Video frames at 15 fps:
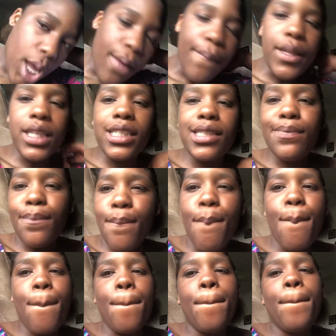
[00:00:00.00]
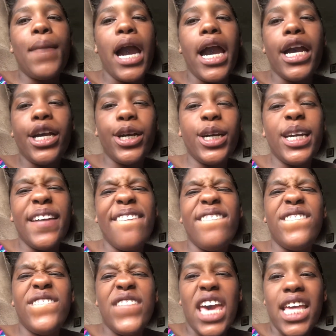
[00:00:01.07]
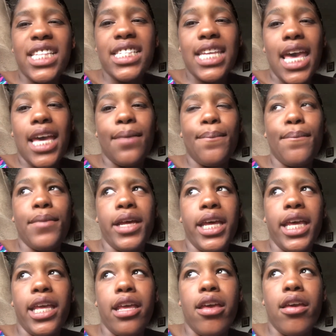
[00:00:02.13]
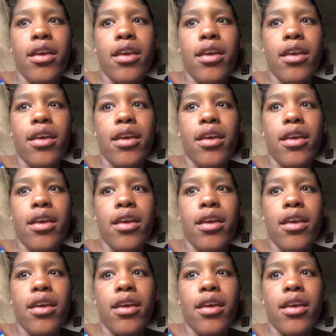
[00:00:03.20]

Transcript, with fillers: I'm exploring vet tech, but